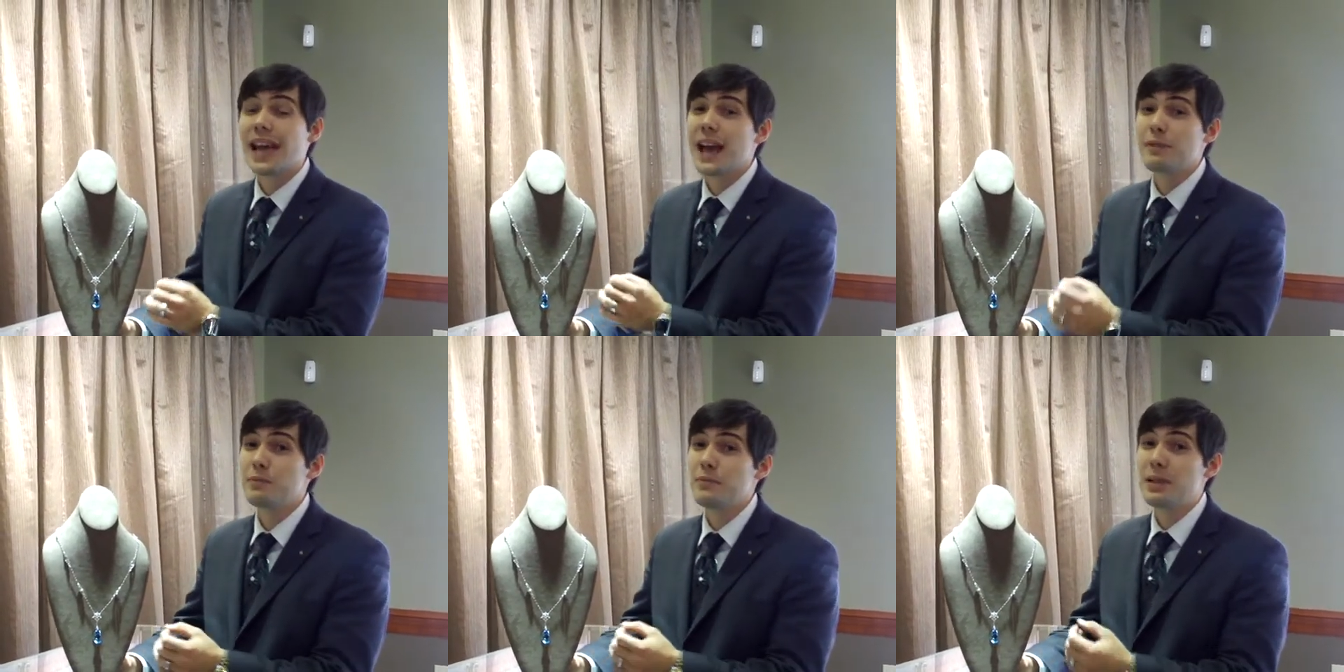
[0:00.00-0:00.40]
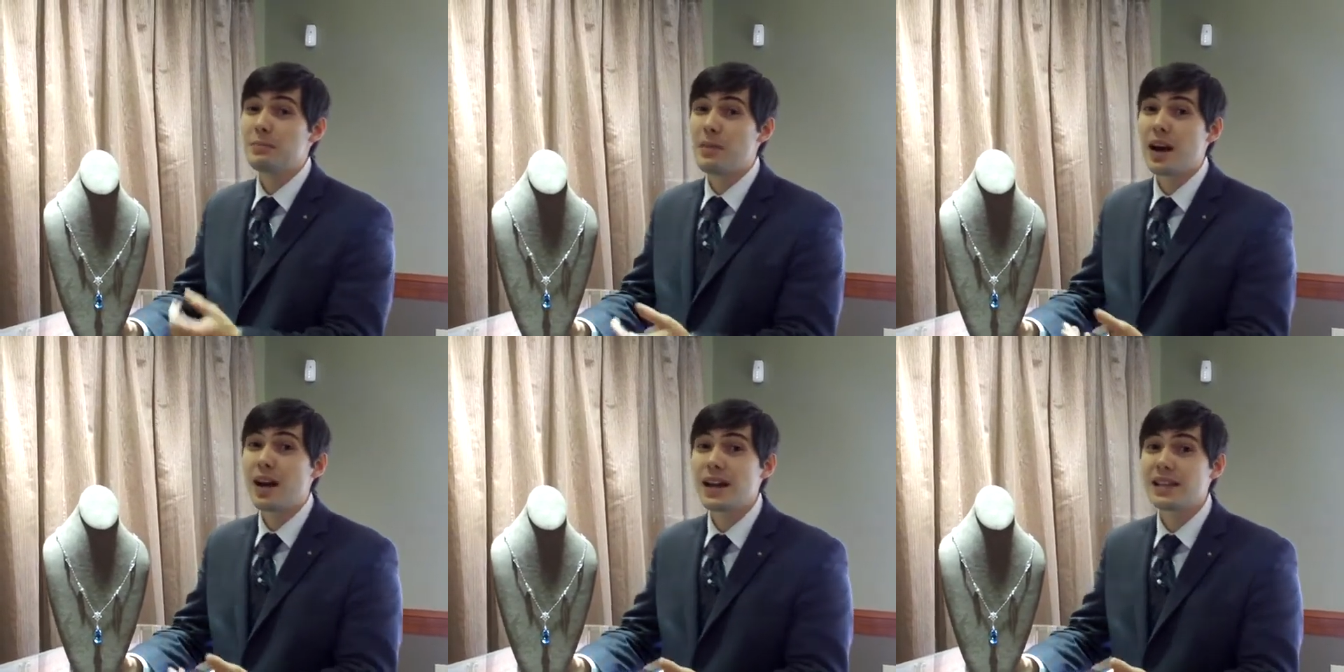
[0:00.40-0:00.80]
haven't been
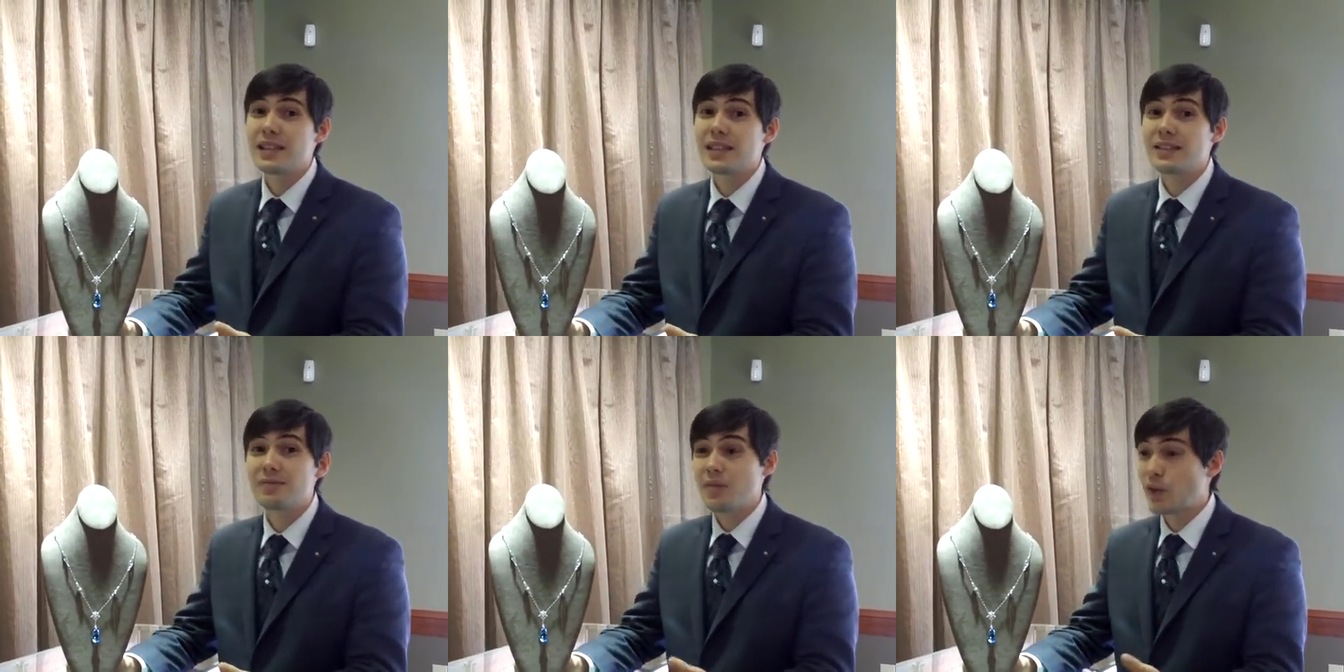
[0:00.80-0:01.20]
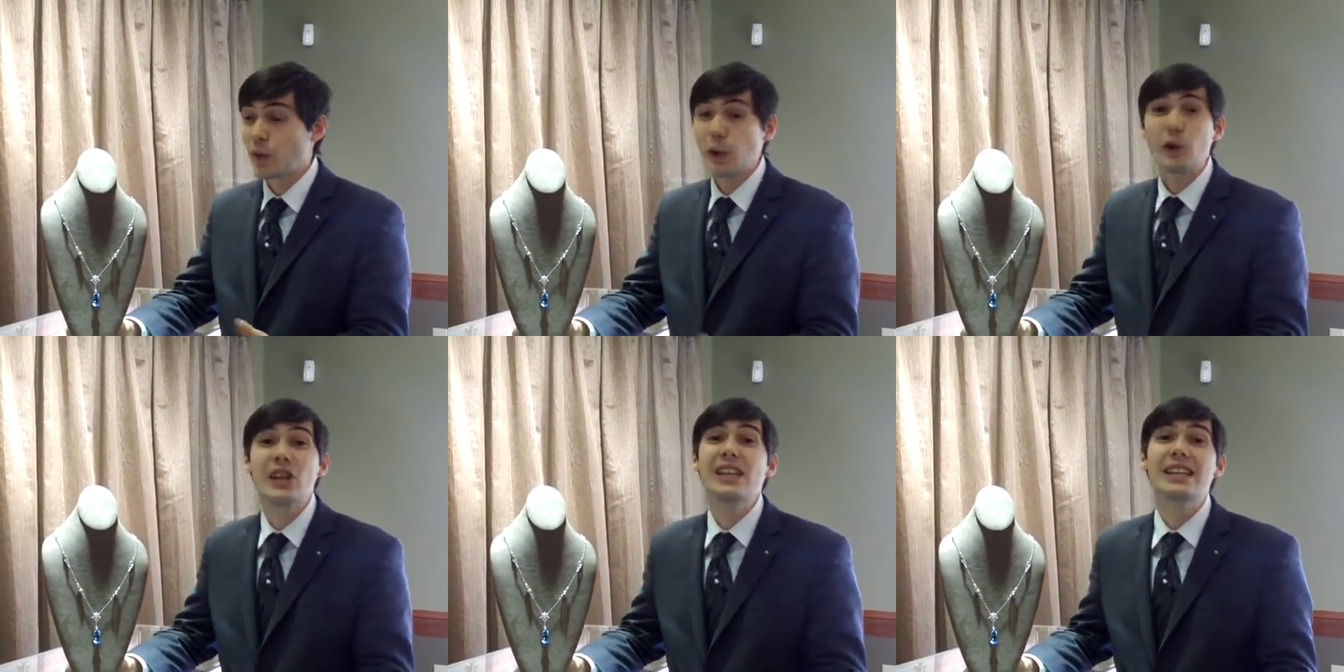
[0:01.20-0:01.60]
mined in
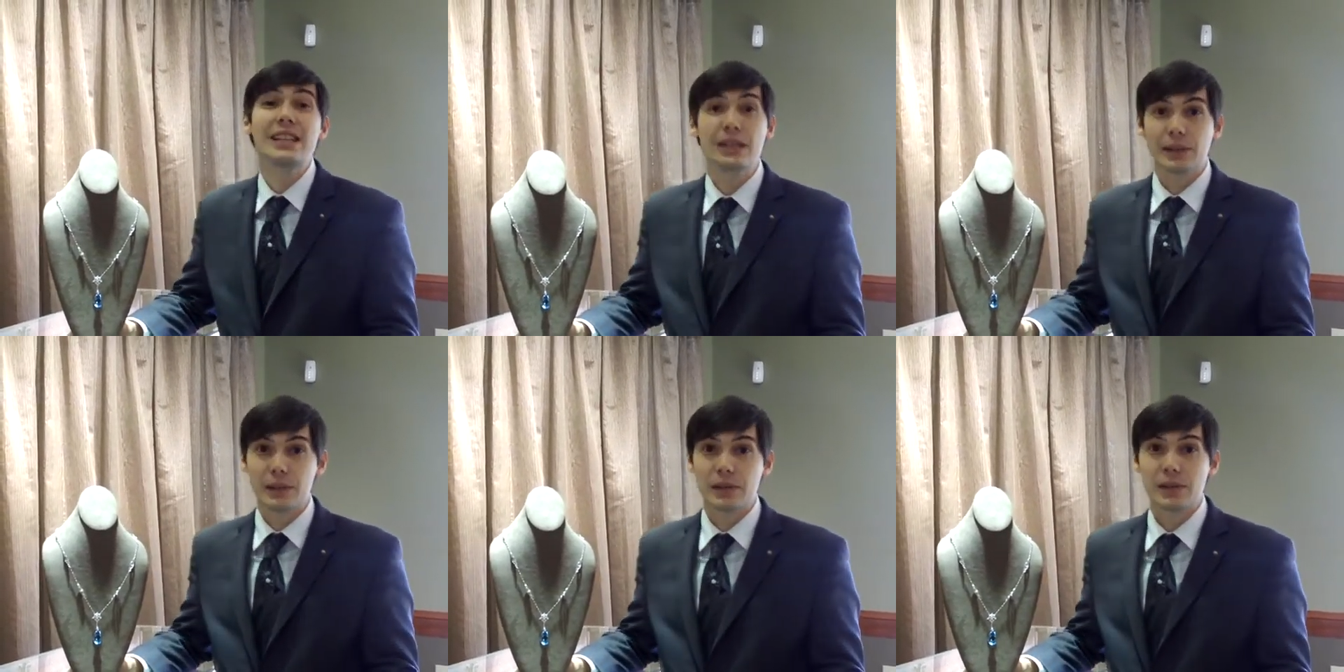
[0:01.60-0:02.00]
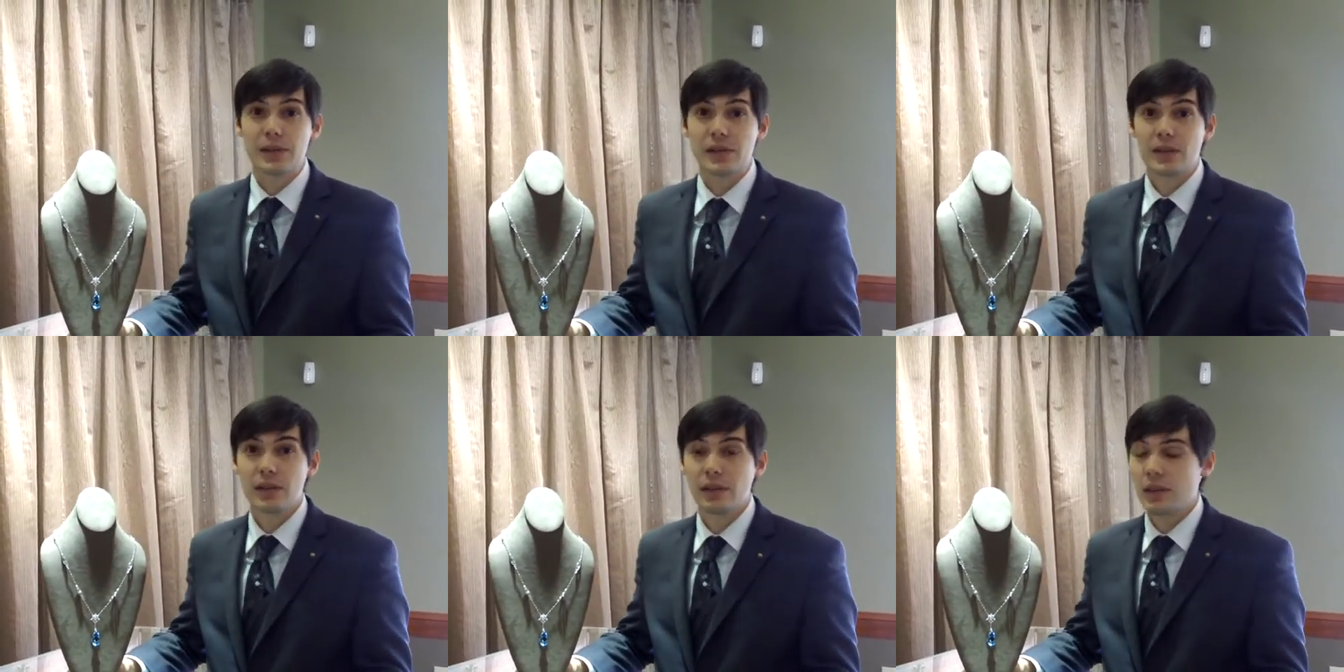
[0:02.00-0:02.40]
30
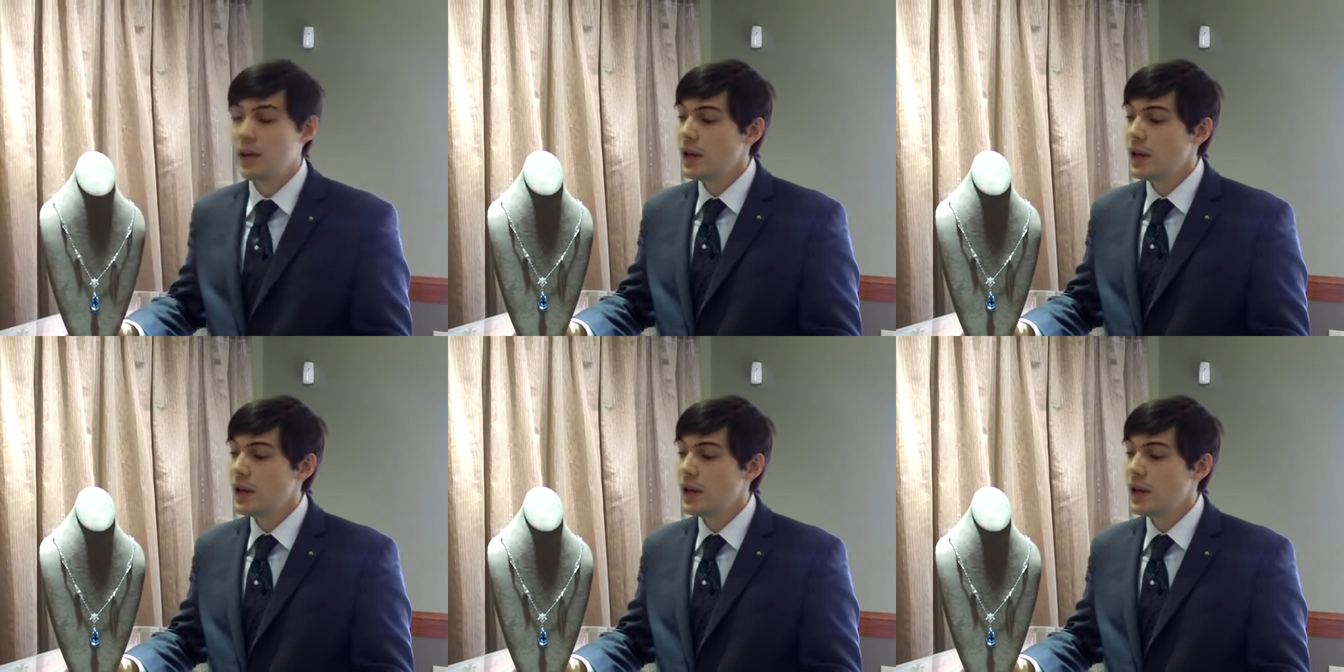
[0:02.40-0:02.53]
years.